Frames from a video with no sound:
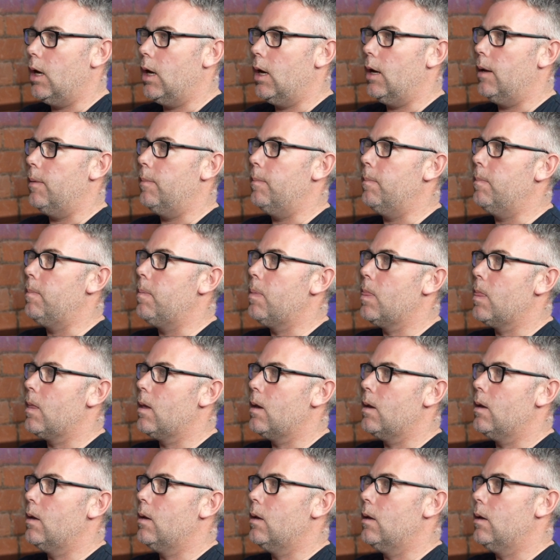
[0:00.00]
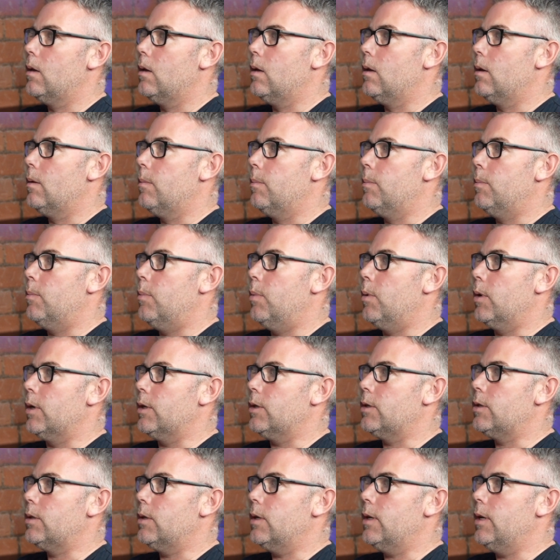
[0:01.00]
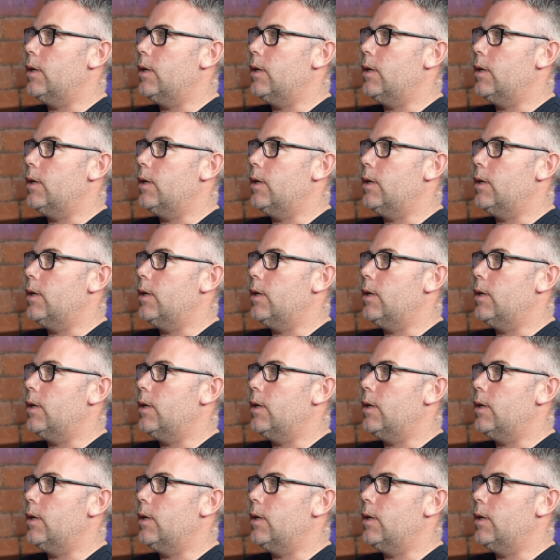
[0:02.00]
But